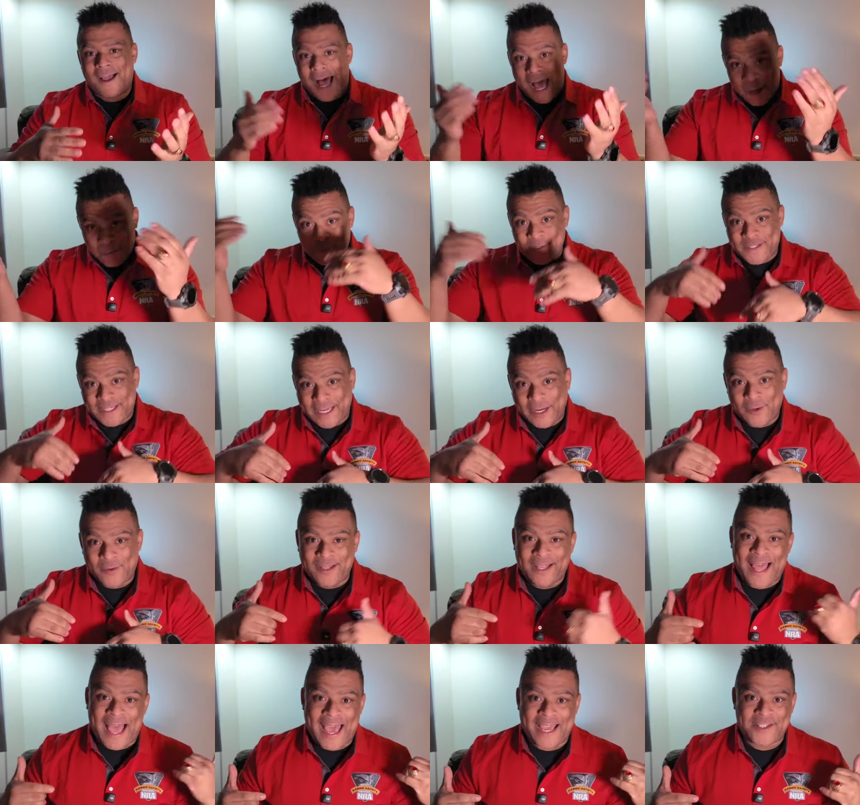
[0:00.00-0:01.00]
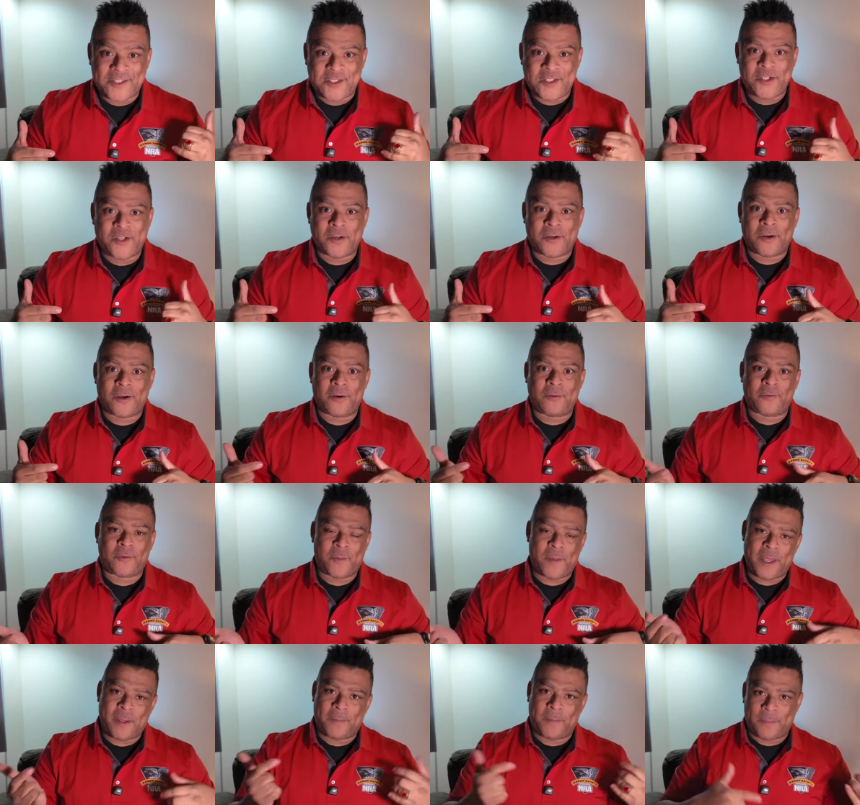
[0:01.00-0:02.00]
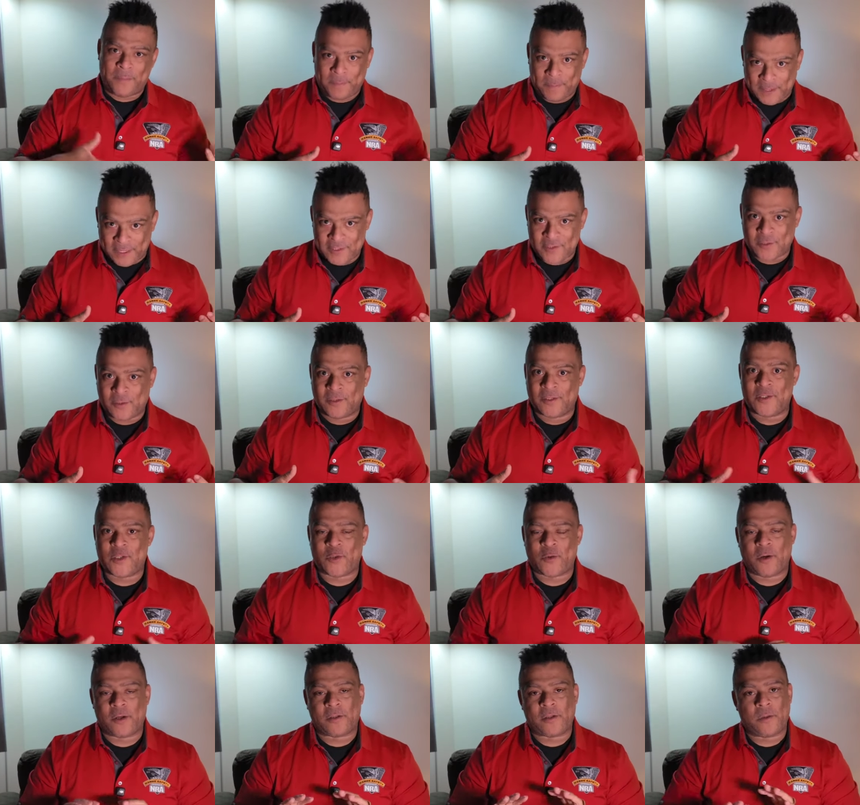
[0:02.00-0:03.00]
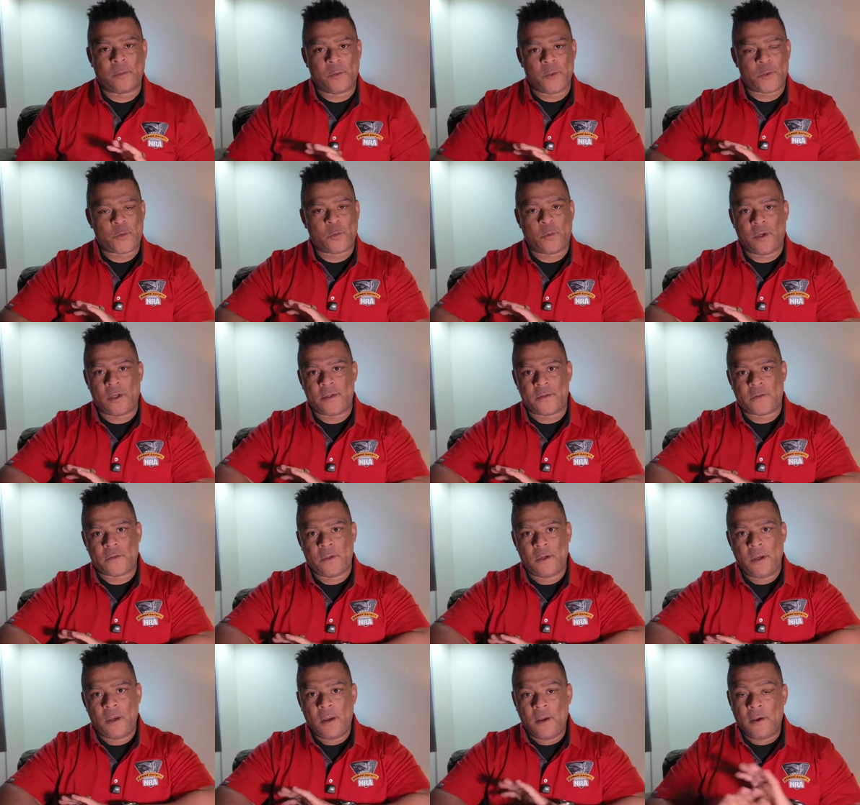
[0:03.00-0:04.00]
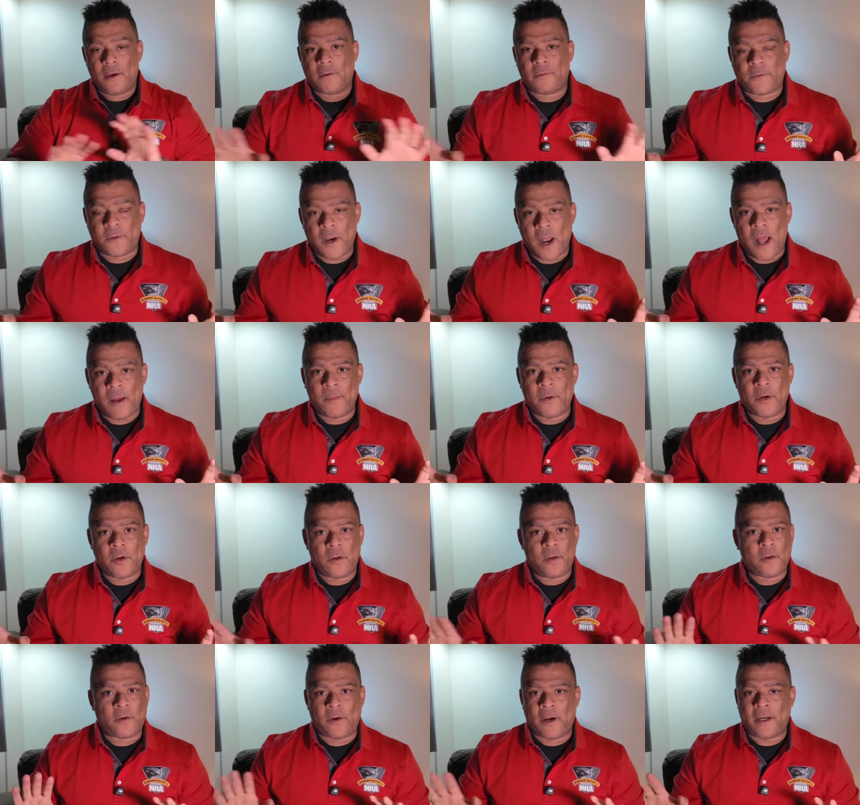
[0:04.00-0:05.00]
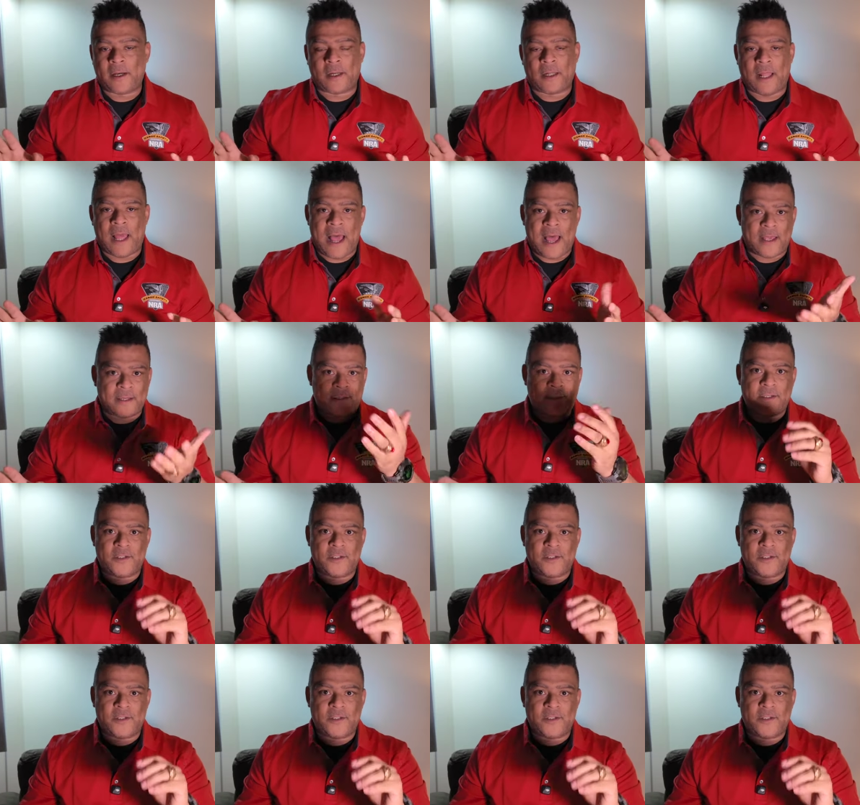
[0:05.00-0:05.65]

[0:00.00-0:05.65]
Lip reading: I was here last year for my pistol instructor, which was phenomenal, great class.